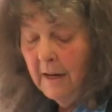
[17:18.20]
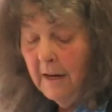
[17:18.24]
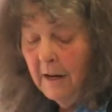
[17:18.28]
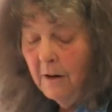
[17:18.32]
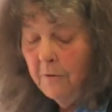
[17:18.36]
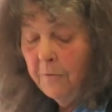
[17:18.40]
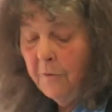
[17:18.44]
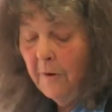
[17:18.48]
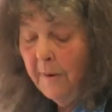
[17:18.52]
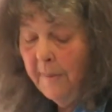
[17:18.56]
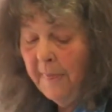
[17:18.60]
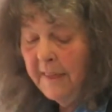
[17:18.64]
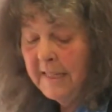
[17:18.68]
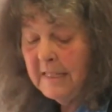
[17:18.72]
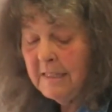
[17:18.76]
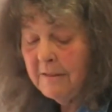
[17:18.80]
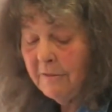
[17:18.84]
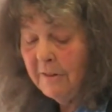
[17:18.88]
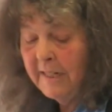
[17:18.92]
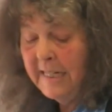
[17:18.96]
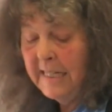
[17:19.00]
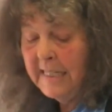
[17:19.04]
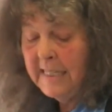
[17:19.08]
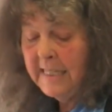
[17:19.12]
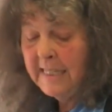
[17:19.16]
For this
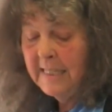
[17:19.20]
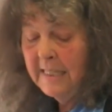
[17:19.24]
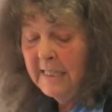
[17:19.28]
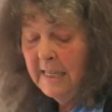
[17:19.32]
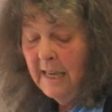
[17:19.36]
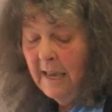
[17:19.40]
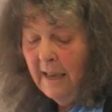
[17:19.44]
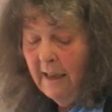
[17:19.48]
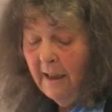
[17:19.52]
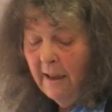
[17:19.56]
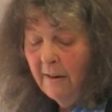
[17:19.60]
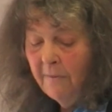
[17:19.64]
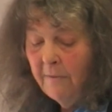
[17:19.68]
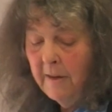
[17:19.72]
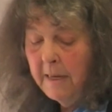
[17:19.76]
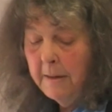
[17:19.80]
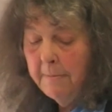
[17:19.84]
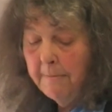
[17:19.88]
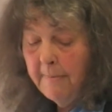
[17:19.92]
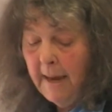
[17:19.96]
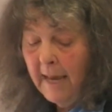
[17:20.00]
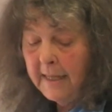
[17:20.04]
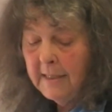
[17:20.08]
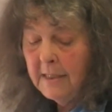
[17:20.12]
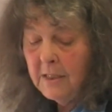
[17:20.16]
reason, we
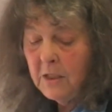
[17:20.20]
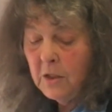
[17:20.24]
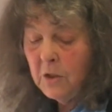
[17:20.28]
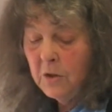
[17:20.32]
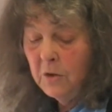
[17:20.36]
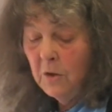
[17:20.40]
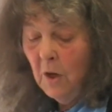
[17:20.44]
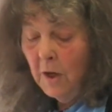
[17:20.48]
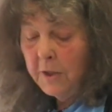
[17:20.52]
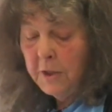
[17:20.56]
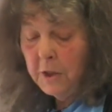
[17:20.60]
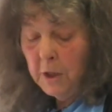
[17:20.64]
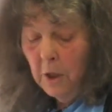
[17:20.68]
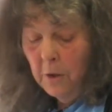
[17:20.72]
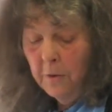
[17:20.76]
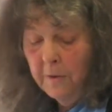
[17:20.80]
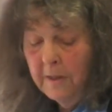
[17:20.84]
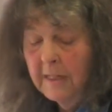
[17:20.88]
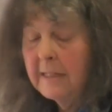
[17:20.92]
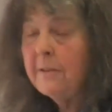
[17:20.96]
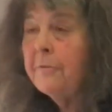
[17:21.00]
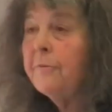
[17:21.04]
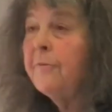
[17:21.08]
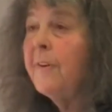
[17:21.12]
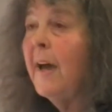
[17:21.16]
must not
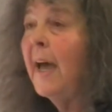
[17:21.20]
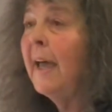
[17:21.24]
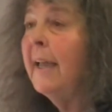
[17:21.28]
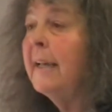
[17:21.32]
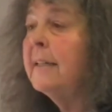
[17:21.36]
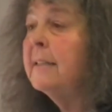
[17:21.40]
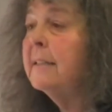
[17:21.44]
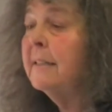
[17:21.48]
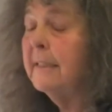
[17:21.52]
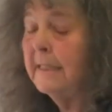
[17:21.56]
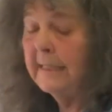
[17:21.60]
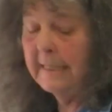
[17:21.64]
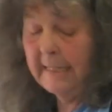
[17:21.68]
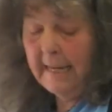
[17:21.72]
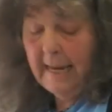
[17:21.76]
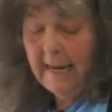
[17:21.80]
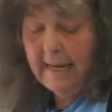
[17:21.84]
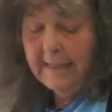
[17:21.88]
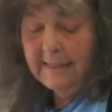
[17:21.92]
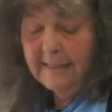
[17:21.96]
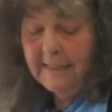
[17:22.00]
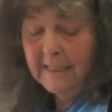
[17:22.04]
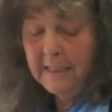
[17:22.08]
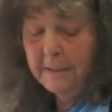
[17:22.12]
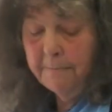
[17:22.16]
only fight
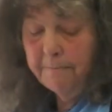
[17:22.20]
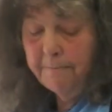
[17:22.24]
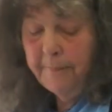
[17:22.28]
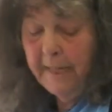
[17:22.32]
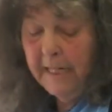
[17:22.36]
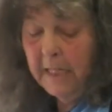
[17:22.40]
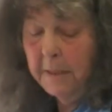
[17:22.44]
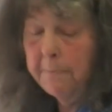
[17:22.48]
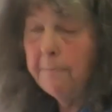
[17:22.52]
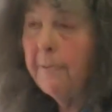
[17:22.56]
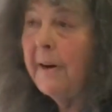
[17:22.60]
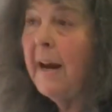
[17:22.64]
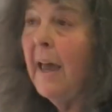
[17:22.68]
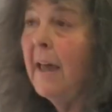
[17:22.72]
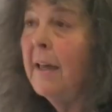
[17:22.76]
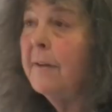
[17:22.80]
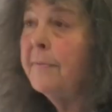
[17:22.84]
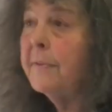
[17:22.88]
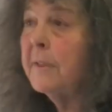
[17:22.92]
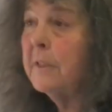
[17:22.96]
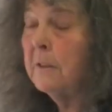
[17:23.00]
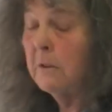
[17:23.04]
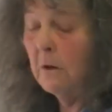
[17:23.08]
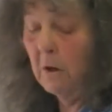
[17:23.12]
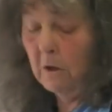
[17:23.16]
against big
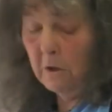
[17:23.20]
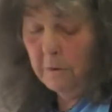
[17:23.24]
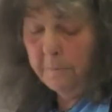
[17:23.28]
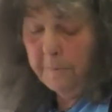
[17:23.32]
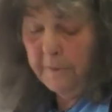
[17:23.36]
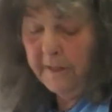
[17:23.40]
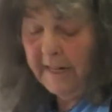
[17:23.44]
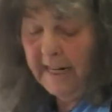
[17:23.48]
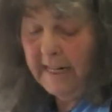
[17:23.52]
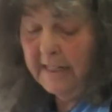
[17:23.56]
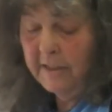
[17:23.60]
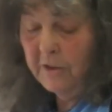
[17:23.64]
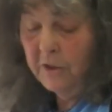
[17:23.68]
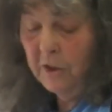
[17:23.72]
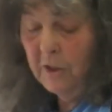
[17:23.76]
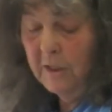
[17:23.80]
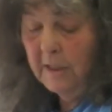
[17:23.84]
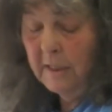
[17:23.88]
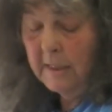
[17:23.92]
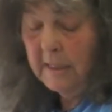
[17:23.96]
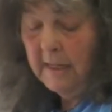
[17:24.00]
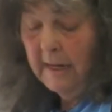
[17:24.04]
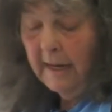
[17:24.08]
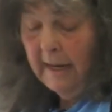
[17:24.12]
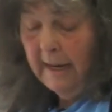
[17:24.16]
private
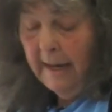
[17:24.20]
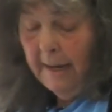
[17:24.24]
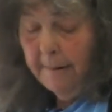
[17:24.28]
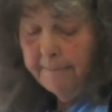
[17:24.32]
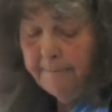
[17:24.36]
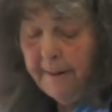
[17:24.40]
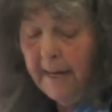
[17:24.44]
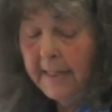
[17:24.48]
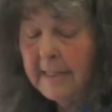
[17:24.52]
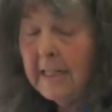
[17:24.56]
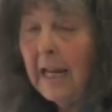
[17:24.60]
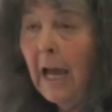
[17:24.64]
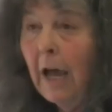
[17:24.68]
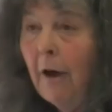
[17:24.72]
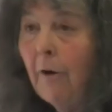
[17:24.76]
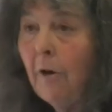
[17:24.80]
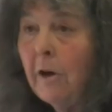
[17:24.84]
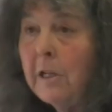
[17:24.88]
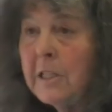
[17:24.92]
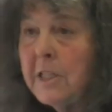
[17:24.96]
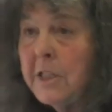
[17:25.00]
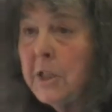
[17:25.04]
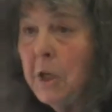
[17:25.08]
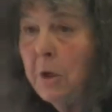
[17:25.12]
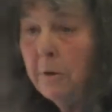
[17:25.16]
corporations, but
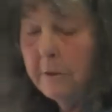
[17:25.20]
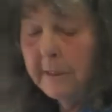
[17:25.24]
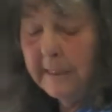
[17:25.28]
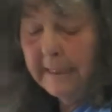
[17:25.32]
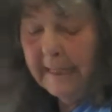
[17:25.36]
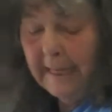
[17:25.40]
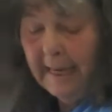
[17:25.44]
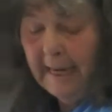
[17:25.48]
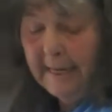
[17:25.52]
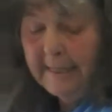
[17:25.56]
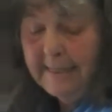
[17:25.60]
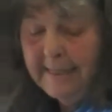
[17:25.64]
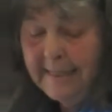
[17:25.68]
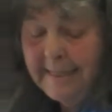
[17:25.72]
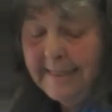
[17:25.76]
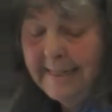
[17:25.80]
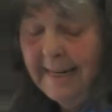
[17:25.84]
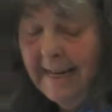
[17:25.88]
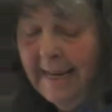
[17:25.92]
also against